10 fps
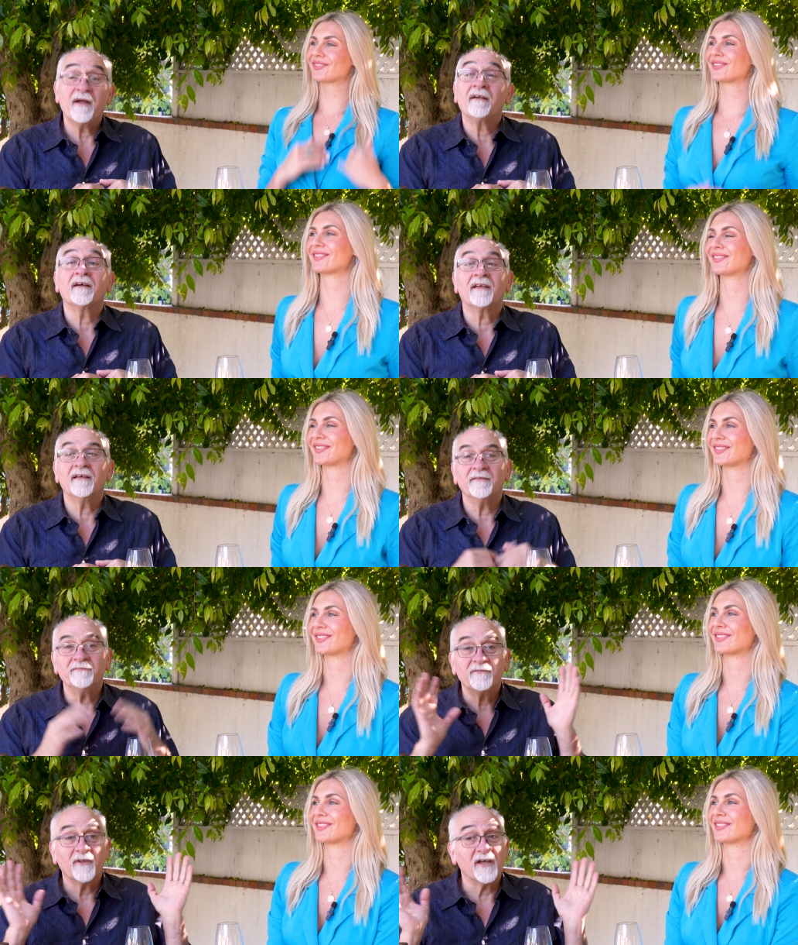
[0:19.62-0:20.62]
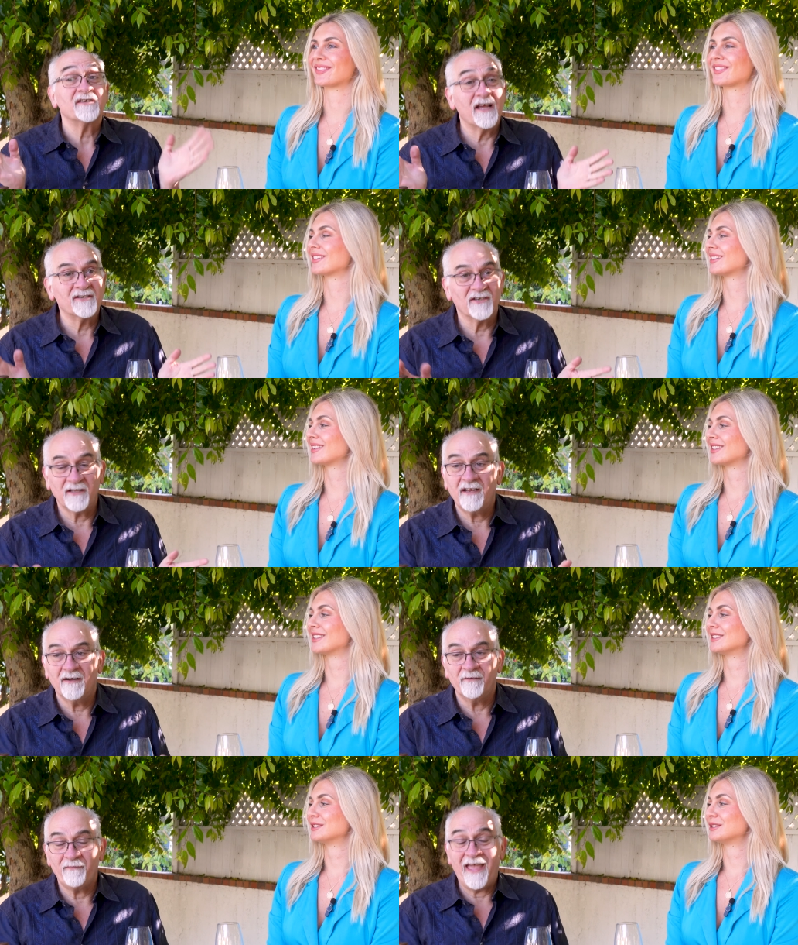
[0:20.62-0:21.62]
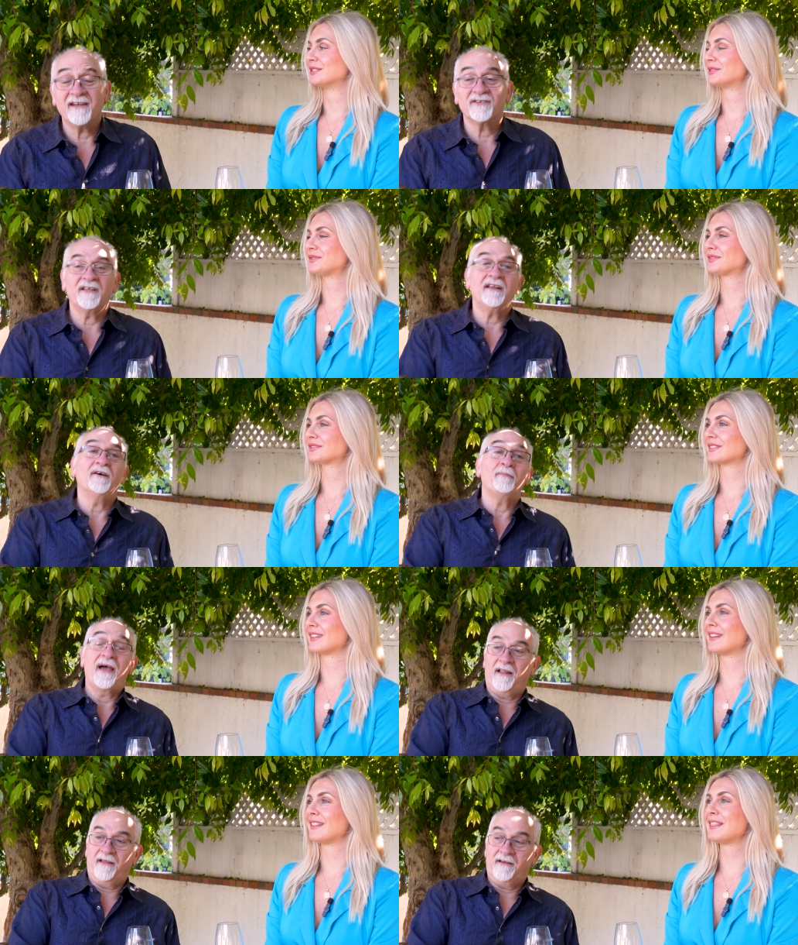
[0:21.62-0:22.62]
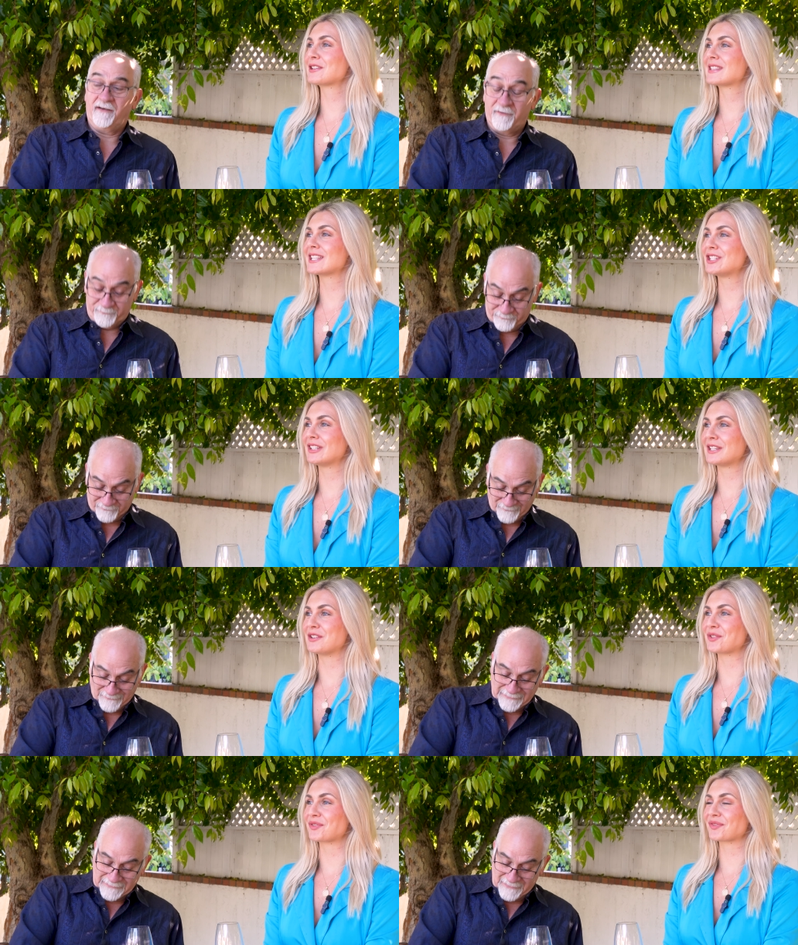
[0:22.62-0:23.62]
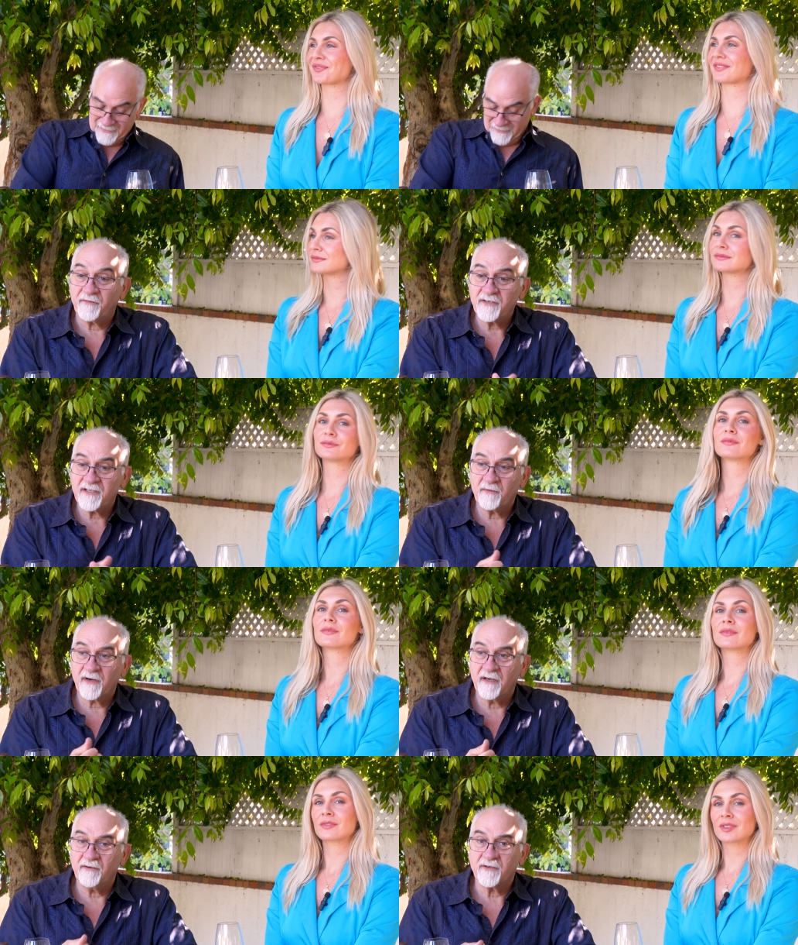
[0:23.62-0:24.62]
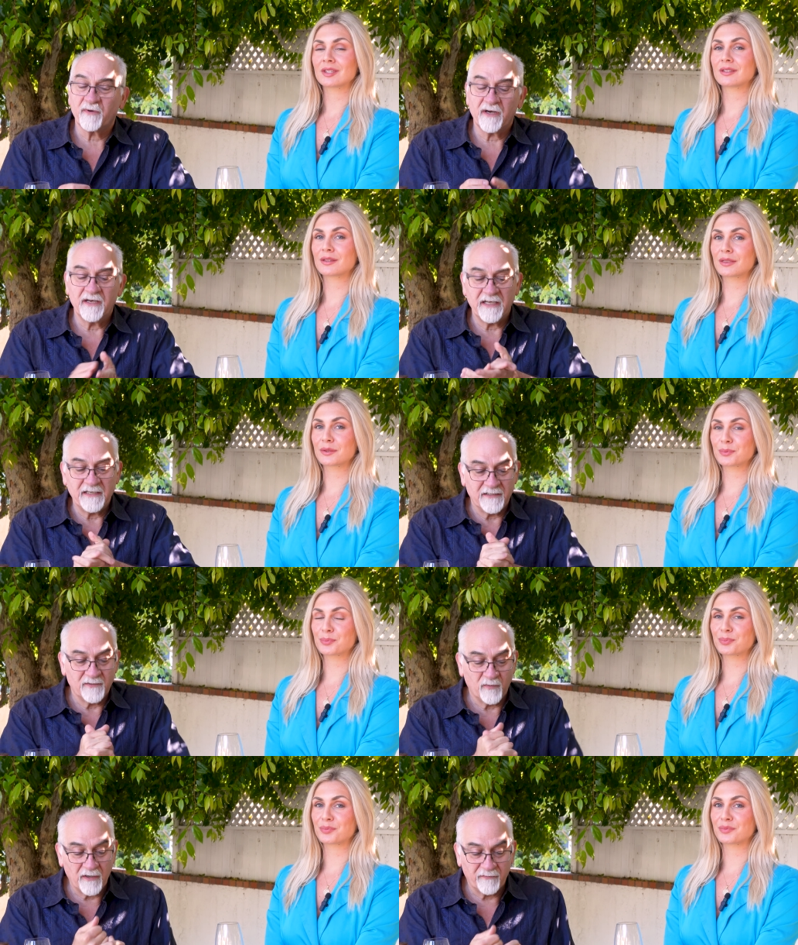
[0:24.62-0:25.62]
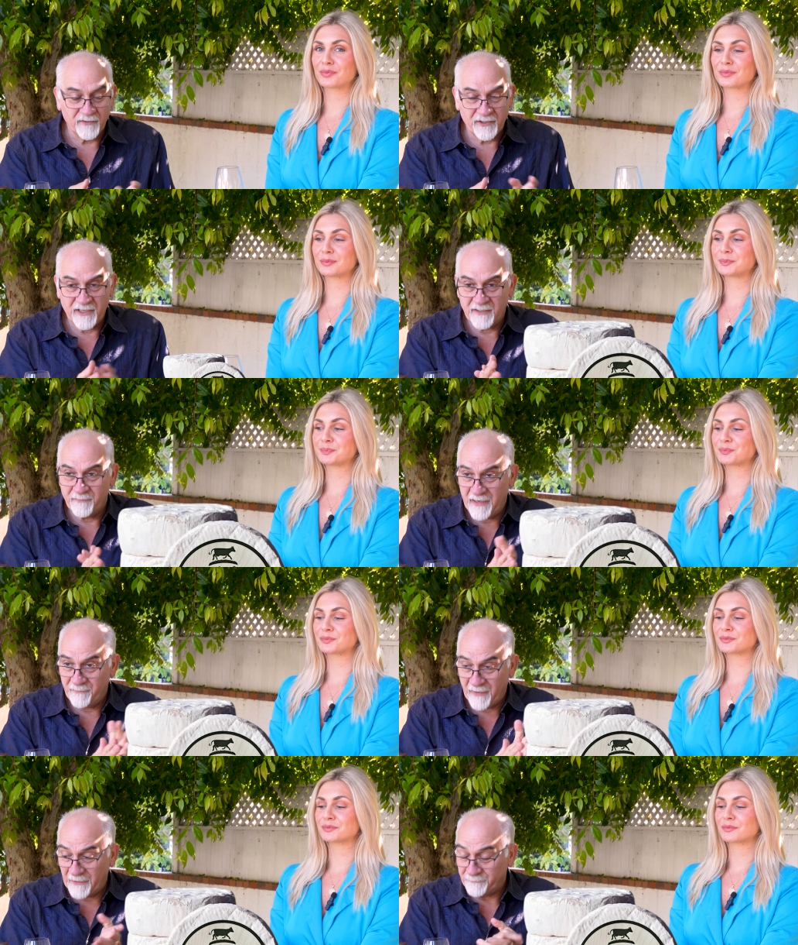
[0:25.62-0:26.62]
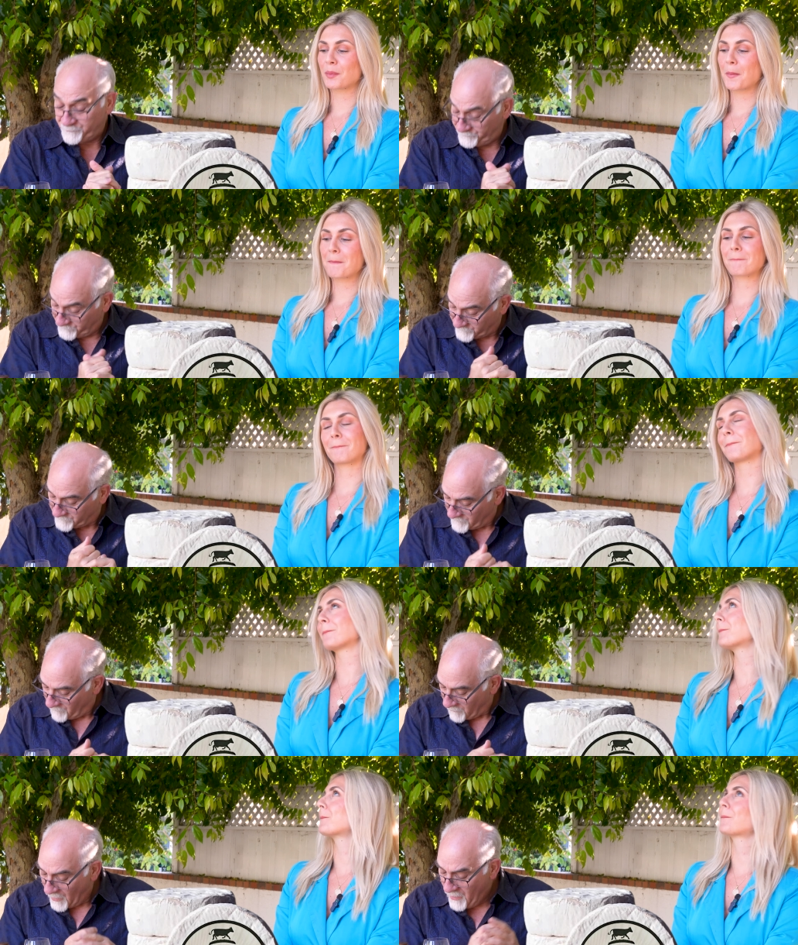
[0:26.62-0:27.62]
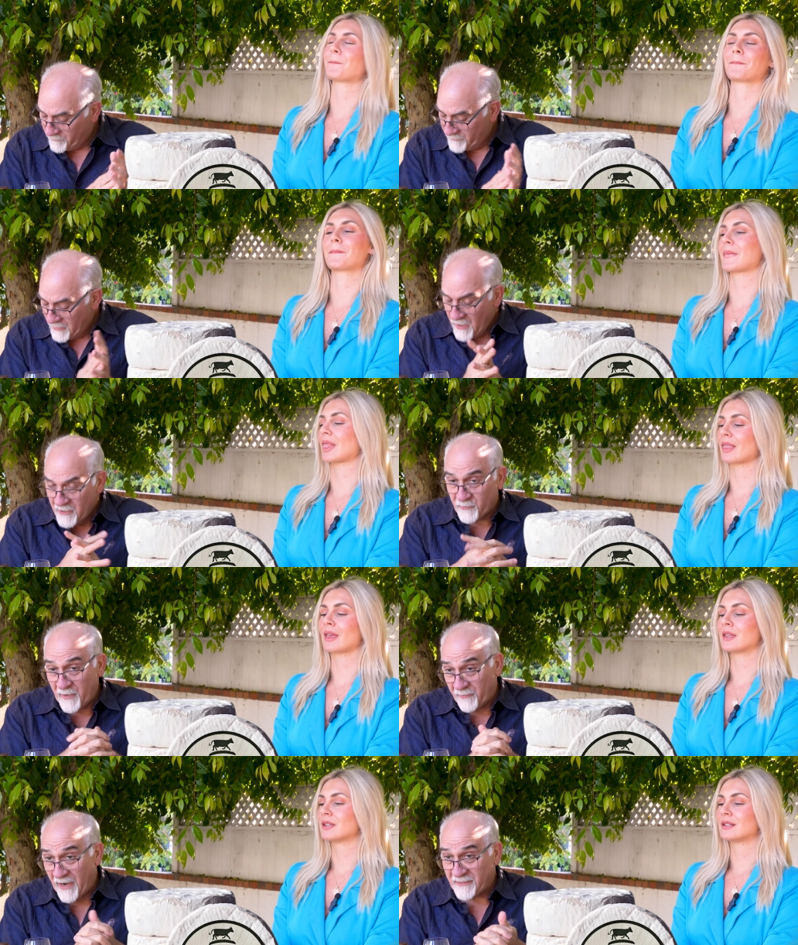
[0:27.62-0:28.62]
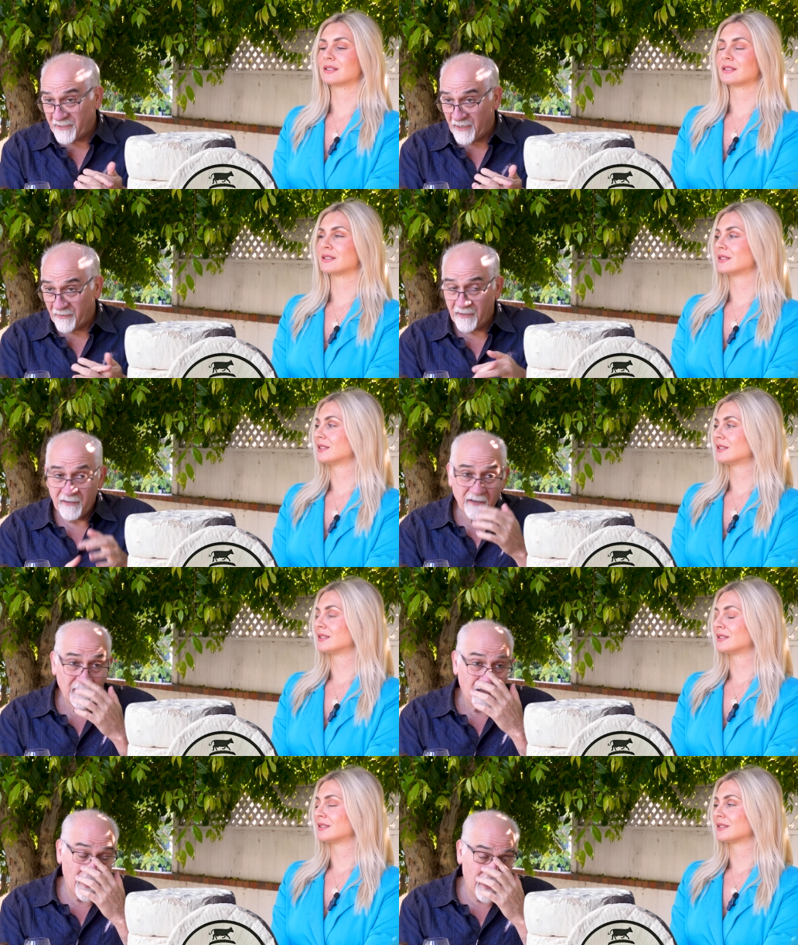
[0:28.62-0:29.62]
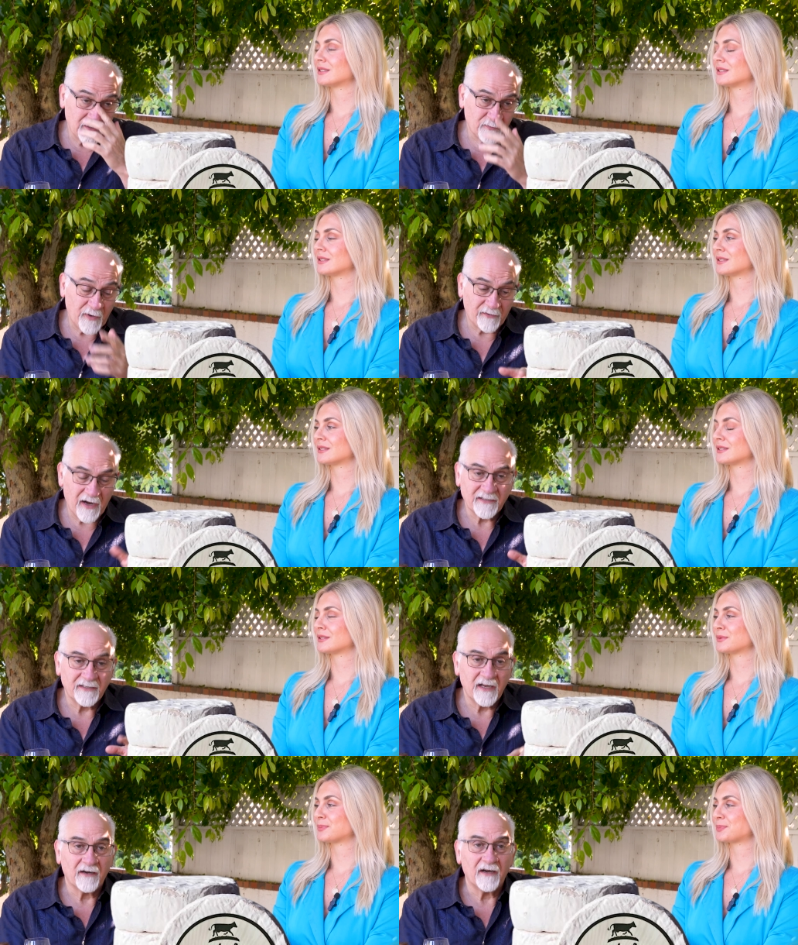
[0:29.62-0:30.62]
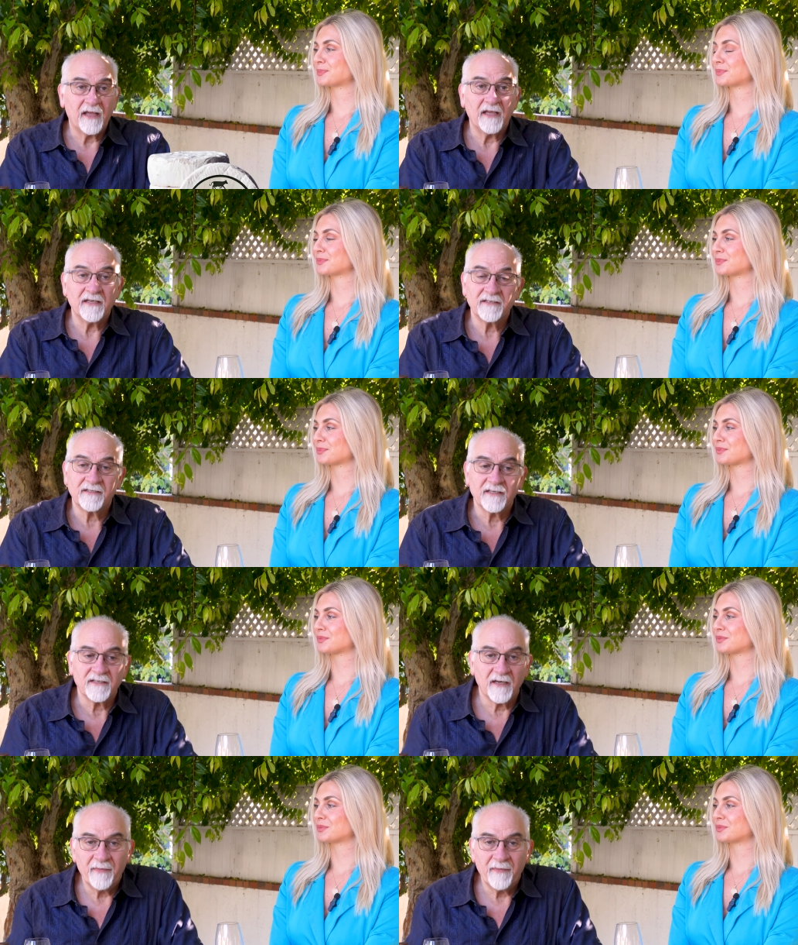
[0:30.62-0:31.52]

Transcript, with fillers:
Speaker 1: American Los Angelino Angelino palette. Los Angelino. The first thing we're going to do is we're going to taste this wonderful cheese made by um, Sweetgrass Dairy. And Sweetgrass Dairy is this